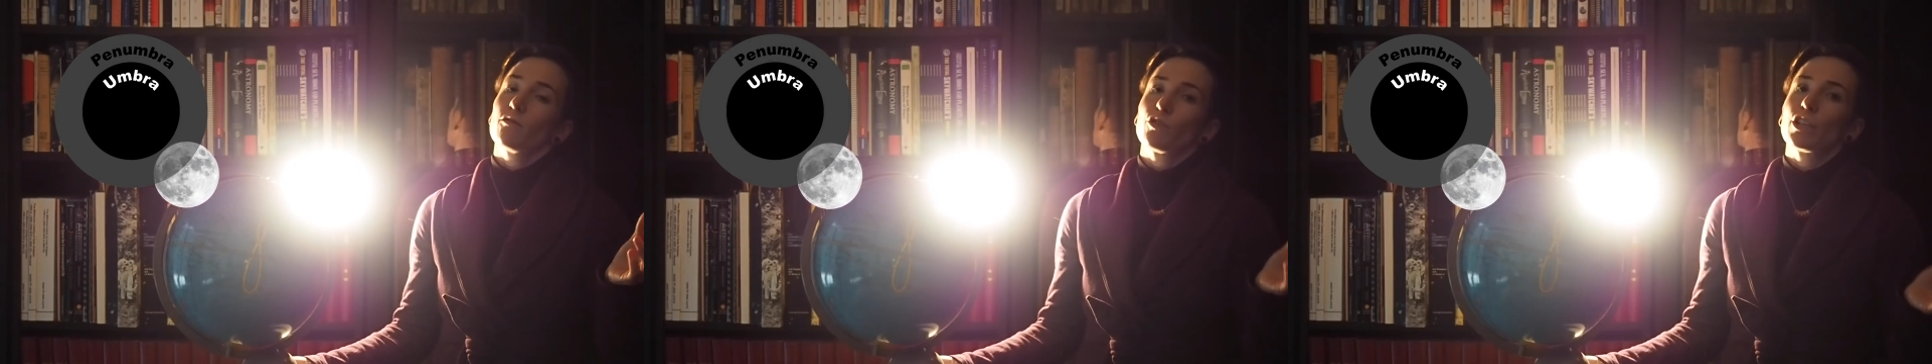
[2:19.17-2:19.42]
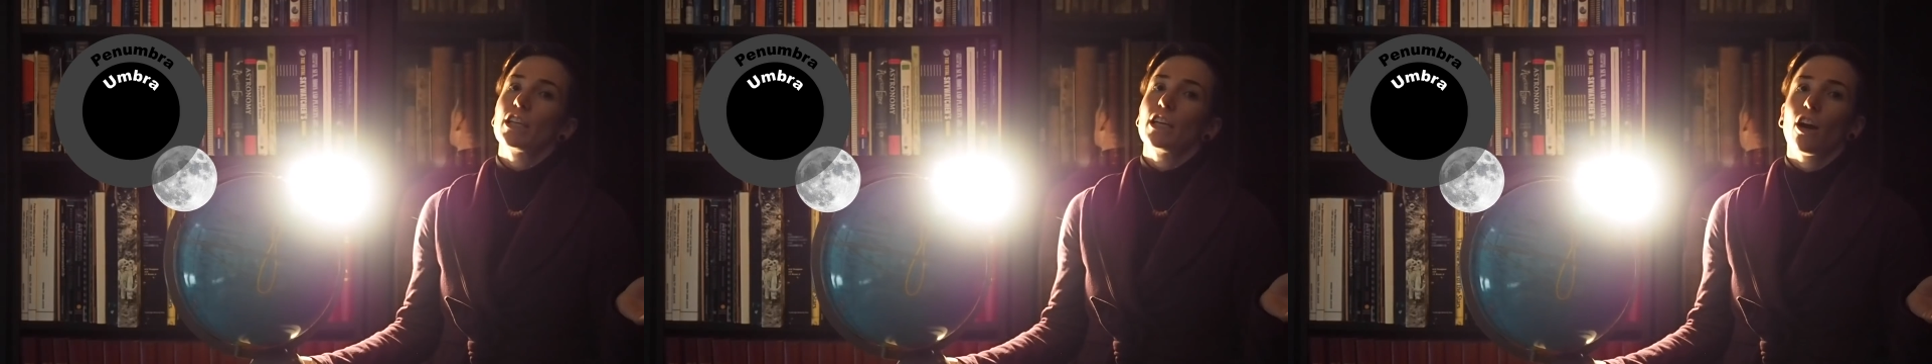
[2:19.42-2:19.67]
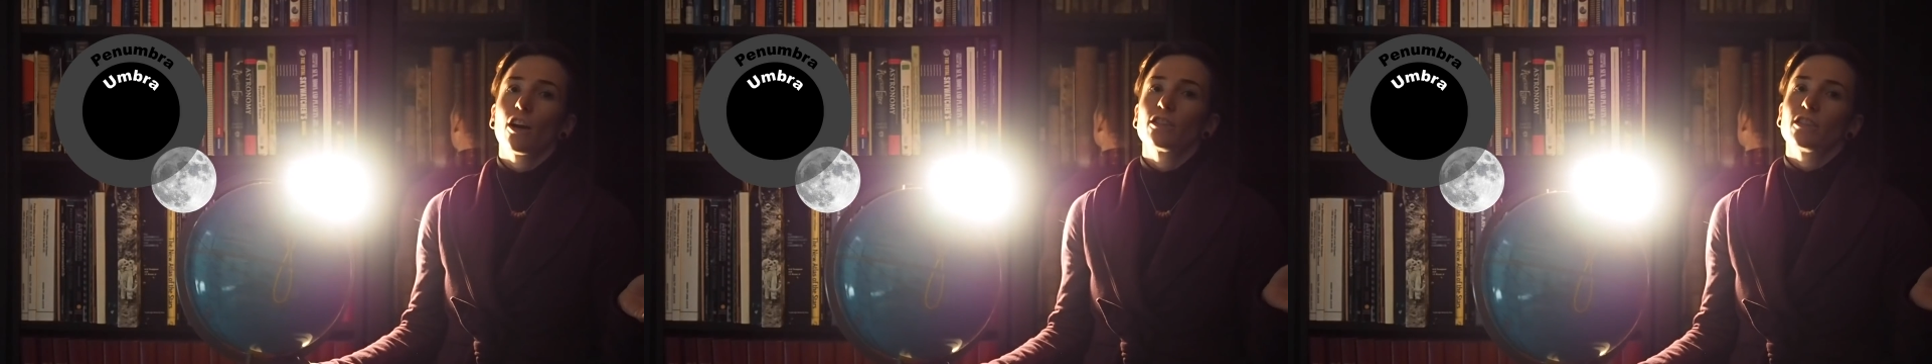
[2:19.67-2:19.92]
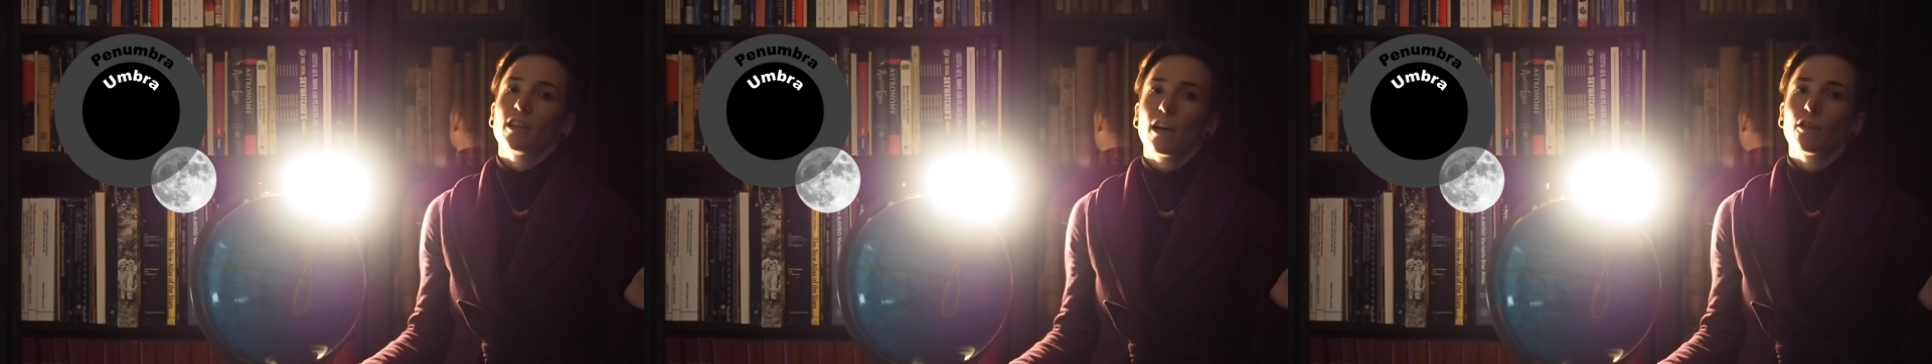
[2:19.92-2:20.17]
Really hard
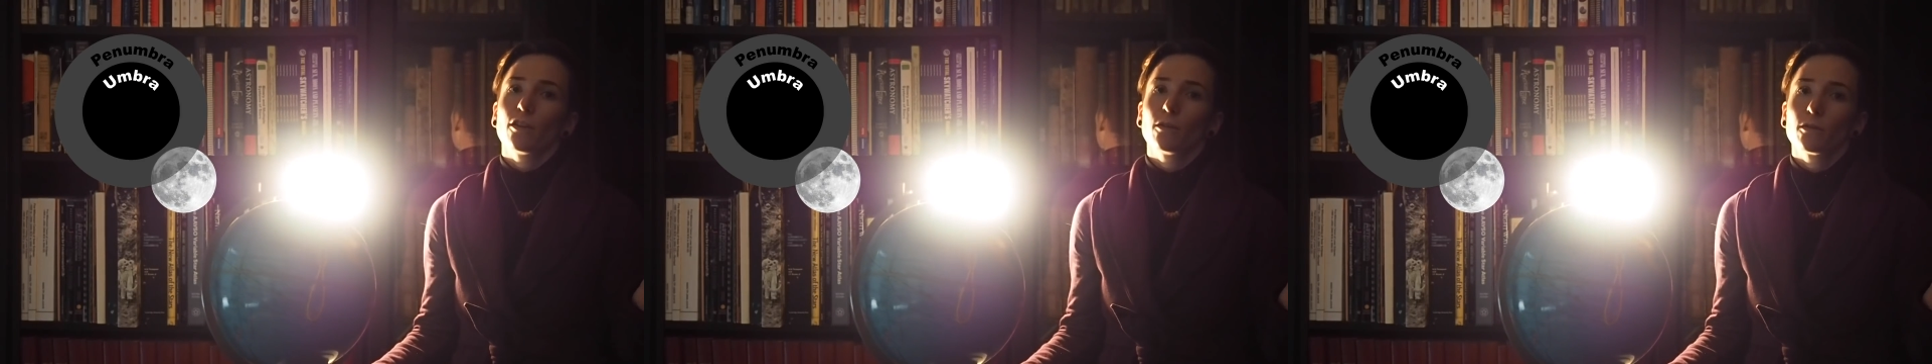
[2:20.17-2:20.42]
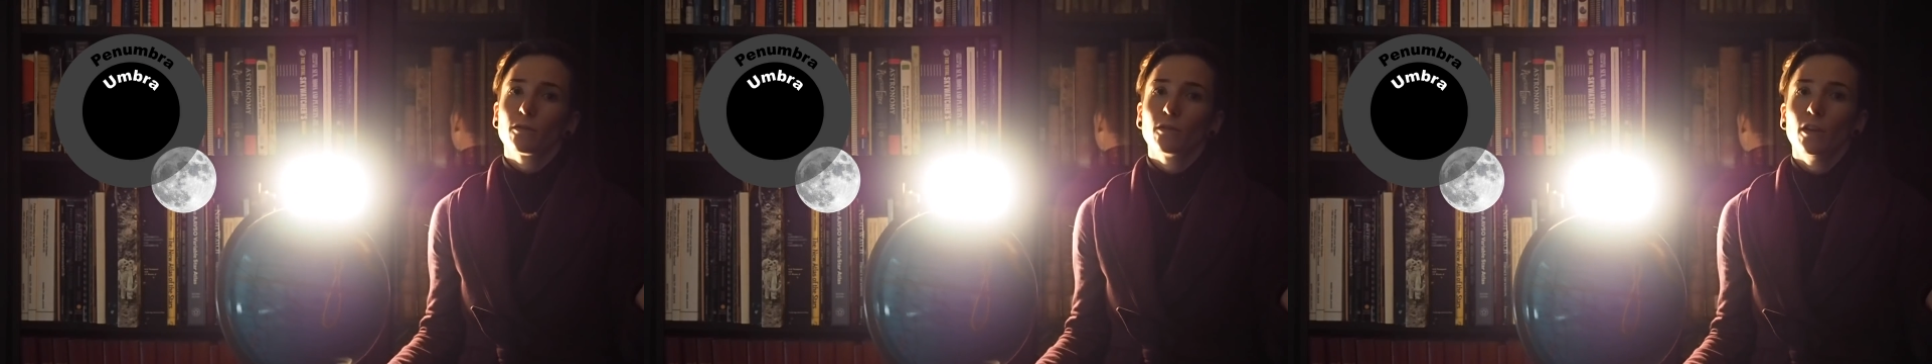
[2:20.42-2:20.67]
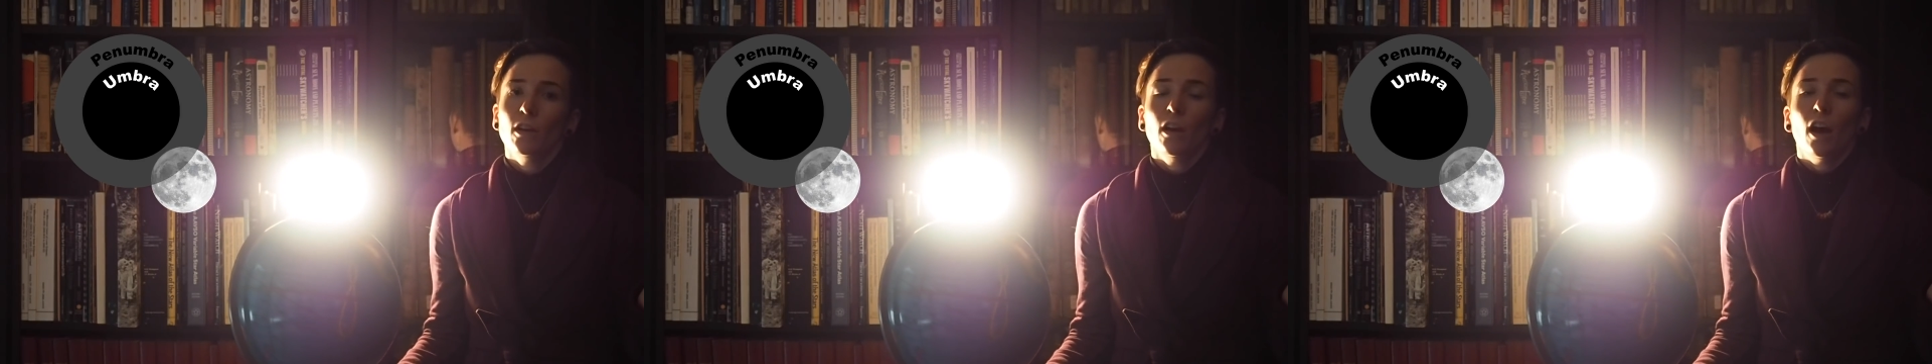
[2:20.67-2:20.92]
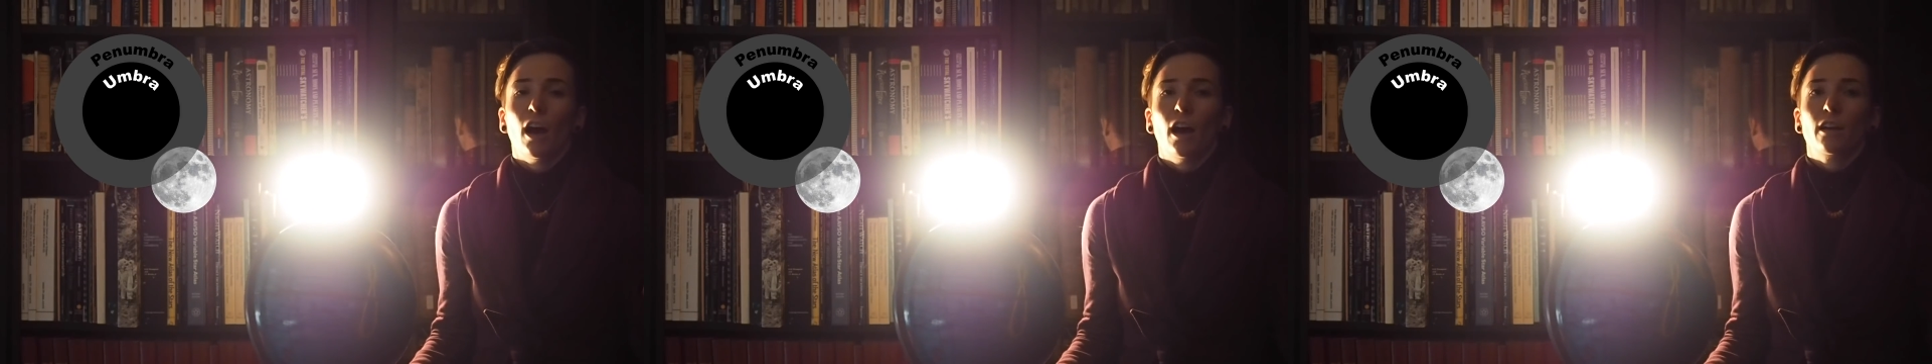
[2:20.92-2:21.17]
to tell those.
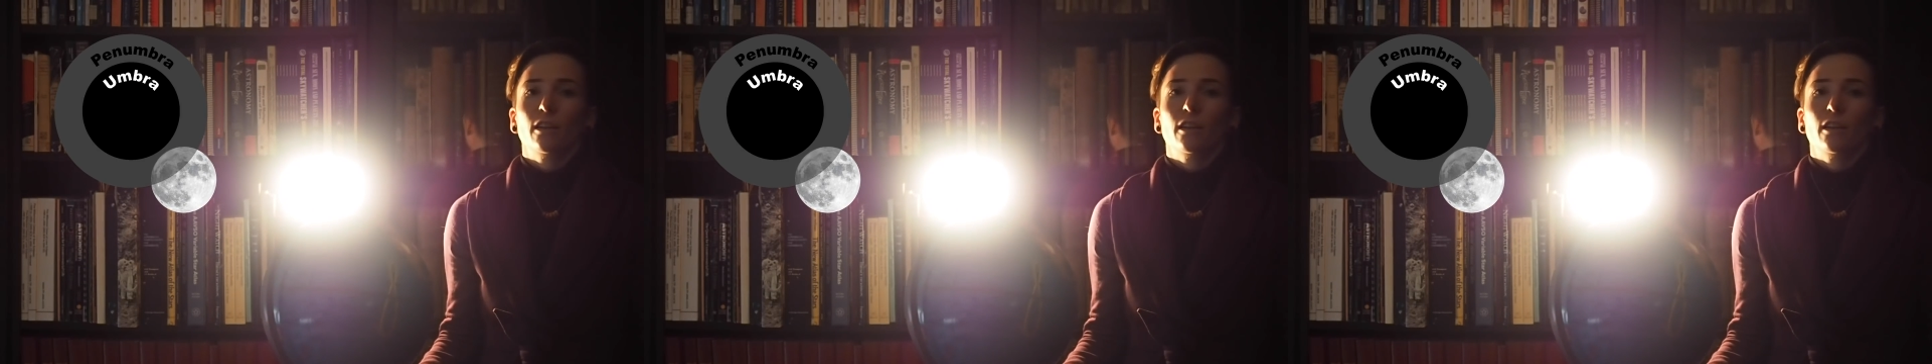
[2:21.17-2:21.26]
Uh,